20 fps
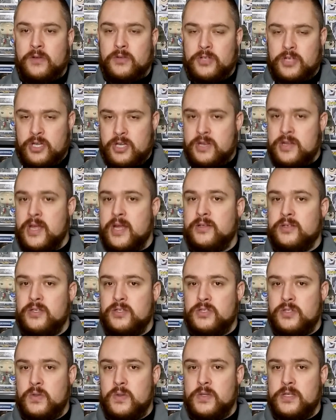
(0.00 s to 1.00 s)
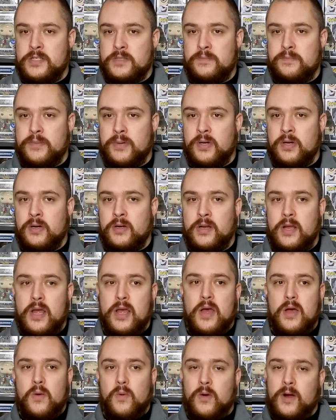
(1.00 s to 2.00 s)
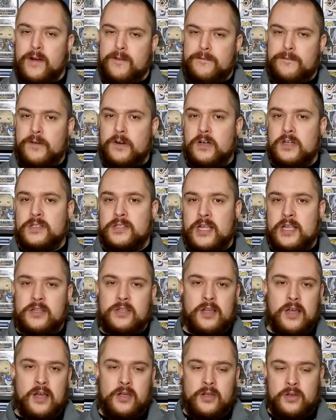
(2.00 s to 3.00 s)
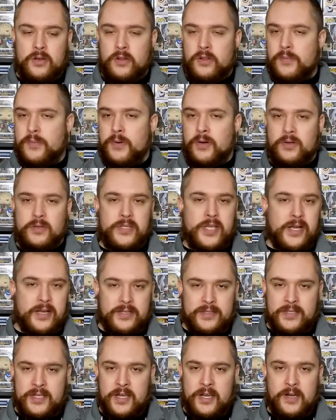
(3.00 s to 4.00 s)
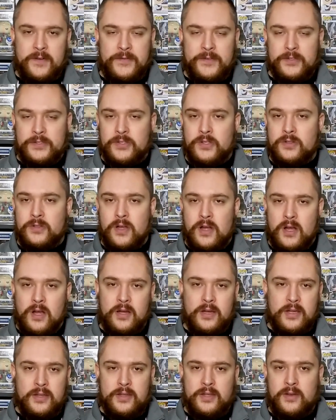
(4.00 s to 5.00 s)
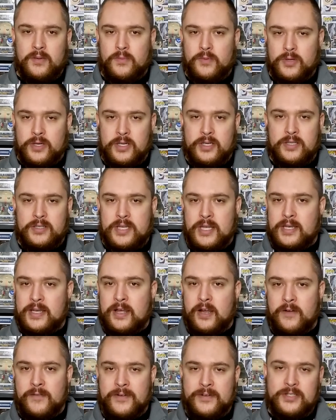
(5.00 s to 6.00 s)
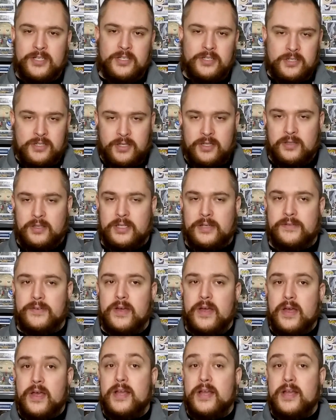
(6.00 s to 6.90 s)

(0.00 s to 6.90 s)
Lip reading: connected to this bird, where at first they thought, you know, the bird was not gonna stay here for too long and then we're gonna take care of it, it's just gonna leave.